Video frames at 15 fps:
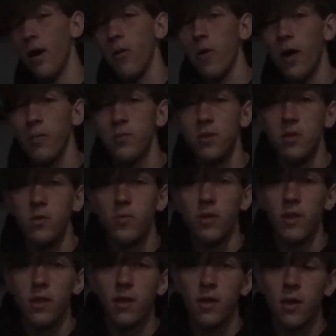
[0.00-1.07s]
I will absolutely be
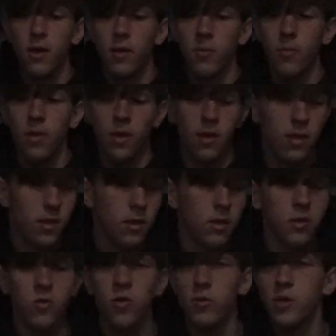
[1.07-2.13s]
linking him in the
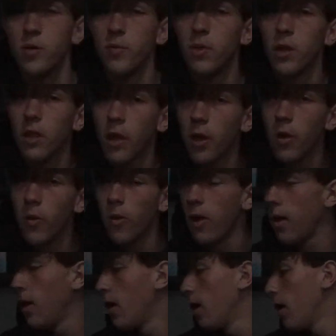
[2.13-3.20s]
description below,
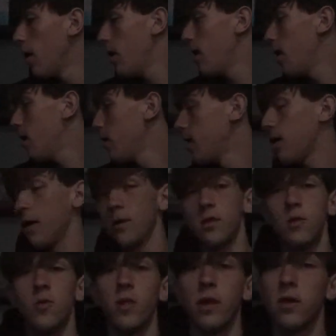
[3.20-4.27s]
in case
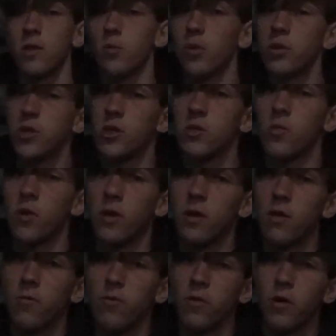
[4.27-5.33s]
you would like to purchase one
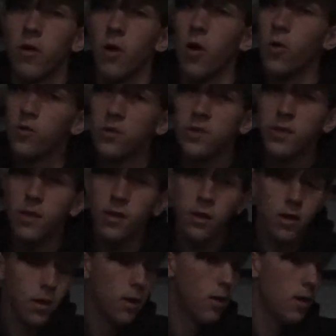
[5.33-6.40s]
for your own
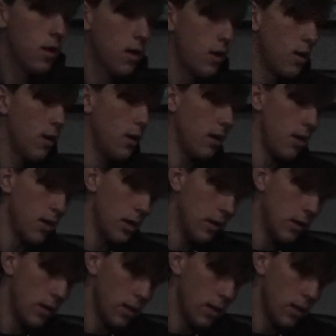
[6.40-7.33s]
Z. And